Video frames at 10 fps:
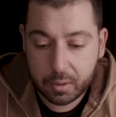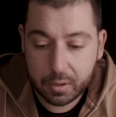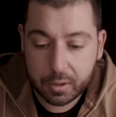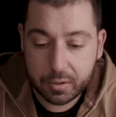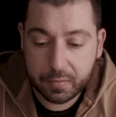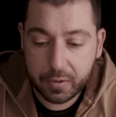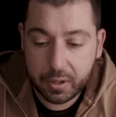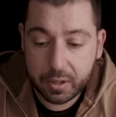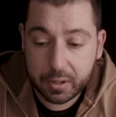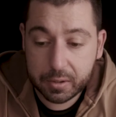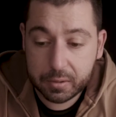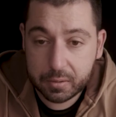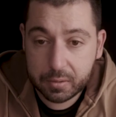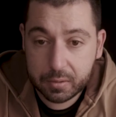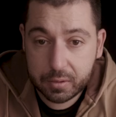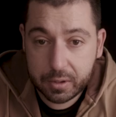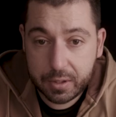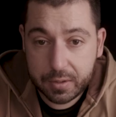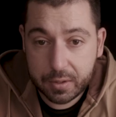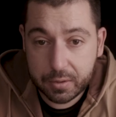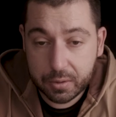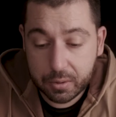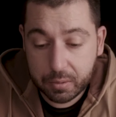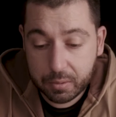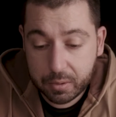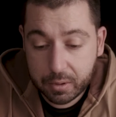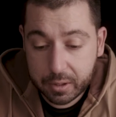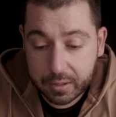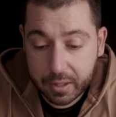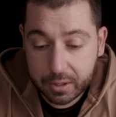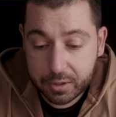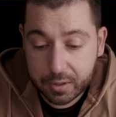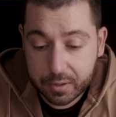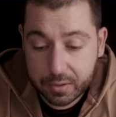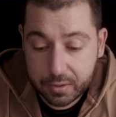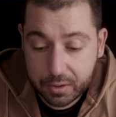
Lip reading: It's very easy to attach this.